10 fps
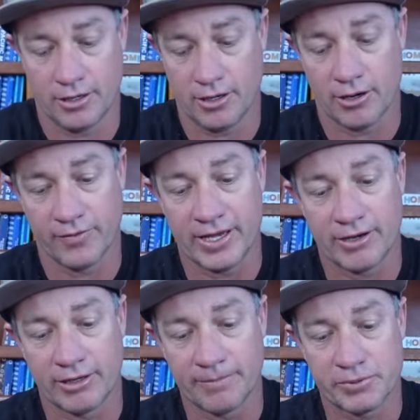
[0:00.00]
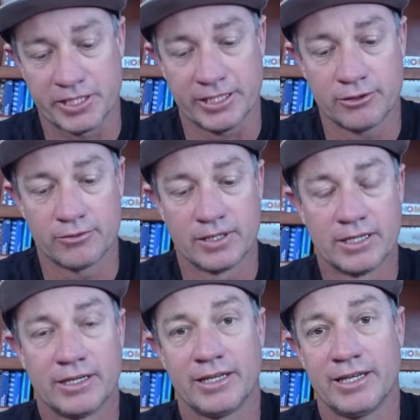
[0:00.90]
of our lip seal,
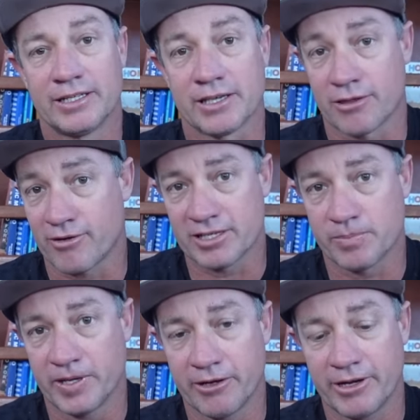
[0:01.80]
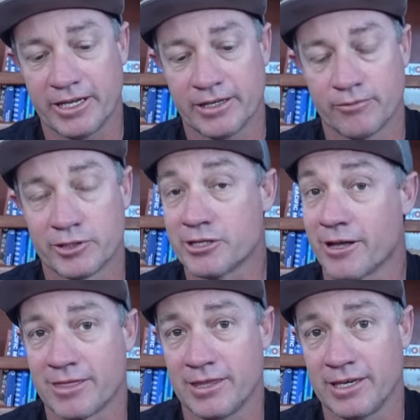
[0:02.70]
is a thrust bearing, which I
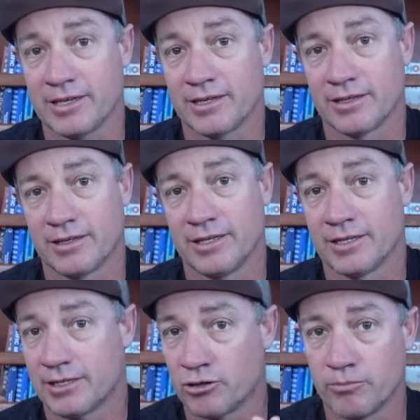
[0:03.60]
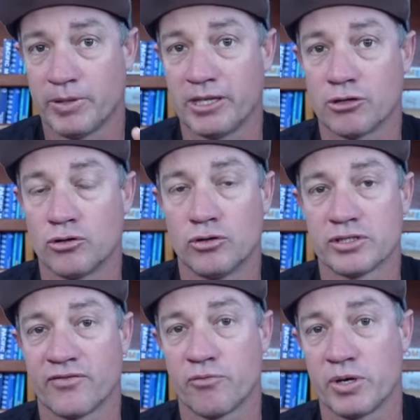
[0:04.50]
think it could be the
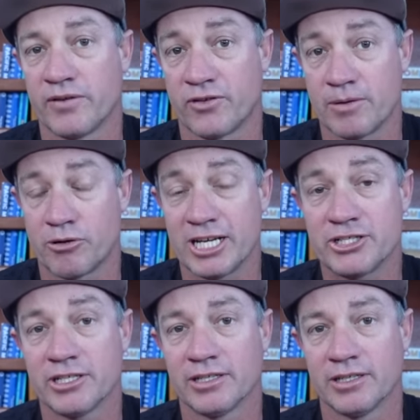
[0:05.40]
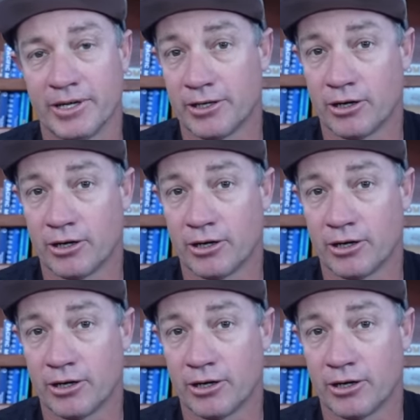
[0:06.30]
cause of a bit of vibration at